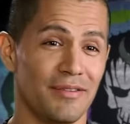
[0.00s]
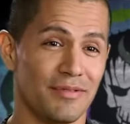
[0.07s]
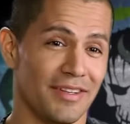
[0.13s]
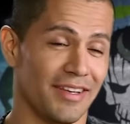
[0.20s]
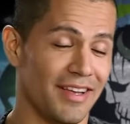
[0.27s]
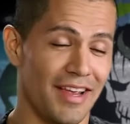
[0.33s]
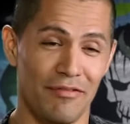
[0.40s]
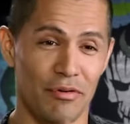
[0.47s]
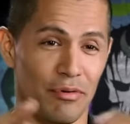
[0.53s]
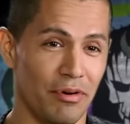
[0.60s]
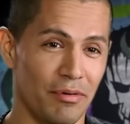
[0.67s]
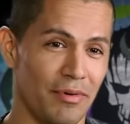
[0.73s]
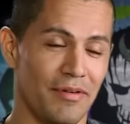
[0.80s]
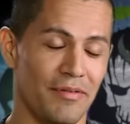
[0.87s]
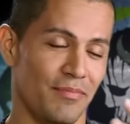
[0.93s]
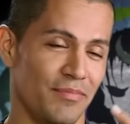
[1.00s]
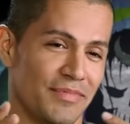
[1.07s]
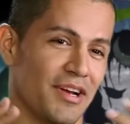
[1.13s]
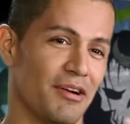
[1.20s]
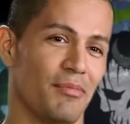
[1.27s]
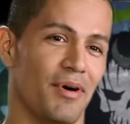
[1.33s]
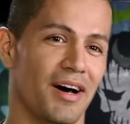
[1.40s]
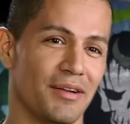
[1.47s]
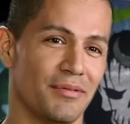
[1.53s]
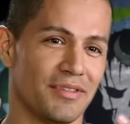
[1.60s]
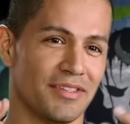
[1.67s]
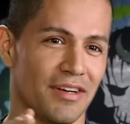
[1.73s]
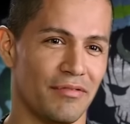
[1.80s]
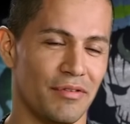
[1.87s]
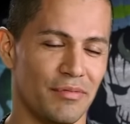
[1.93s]
It was like everywhere. My entire body
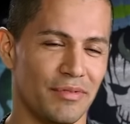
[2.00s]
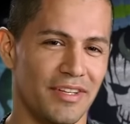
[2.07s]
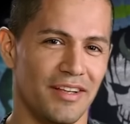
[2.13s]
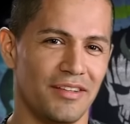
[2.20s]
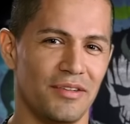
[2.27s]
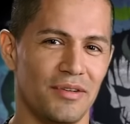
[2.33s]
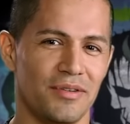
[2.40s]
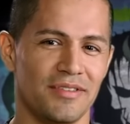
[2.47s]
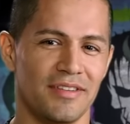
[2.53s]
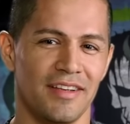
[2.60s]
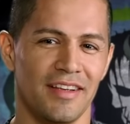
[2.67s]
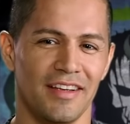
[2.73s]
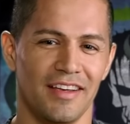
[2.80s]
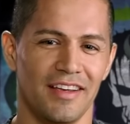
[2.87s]
was covered with tattoos.